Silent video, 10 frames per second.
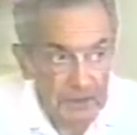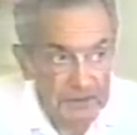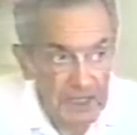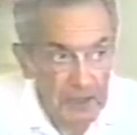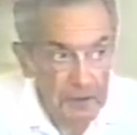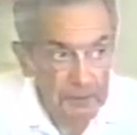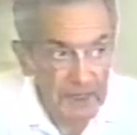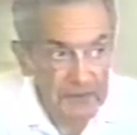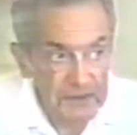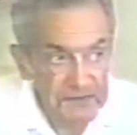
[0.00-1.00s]
now
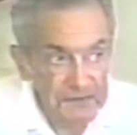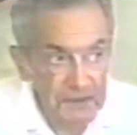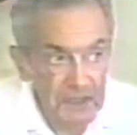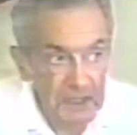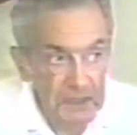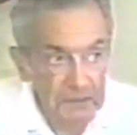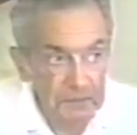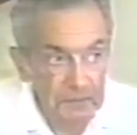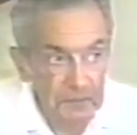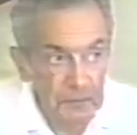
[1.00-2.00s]
by this
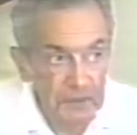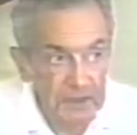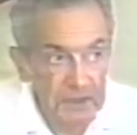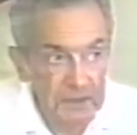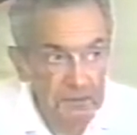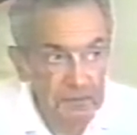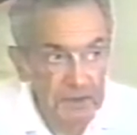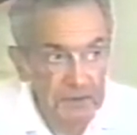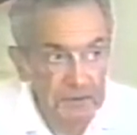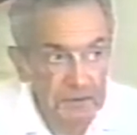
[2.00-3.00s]
time we had
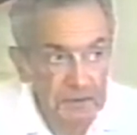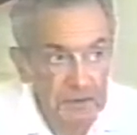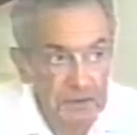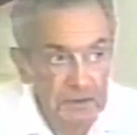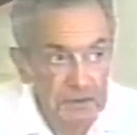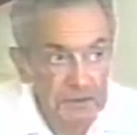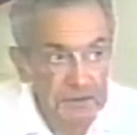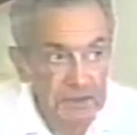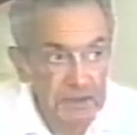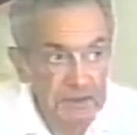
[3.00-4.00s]
been
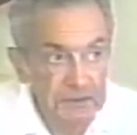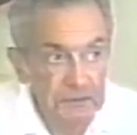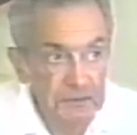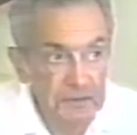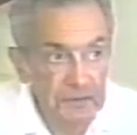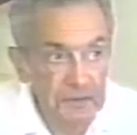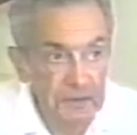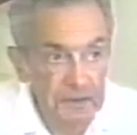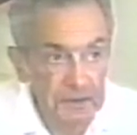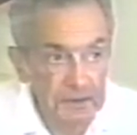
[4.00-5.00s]
dealing with
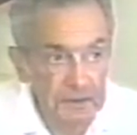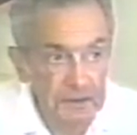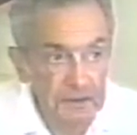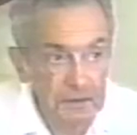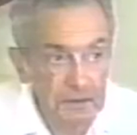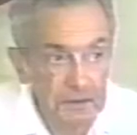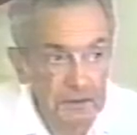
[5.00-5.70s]
the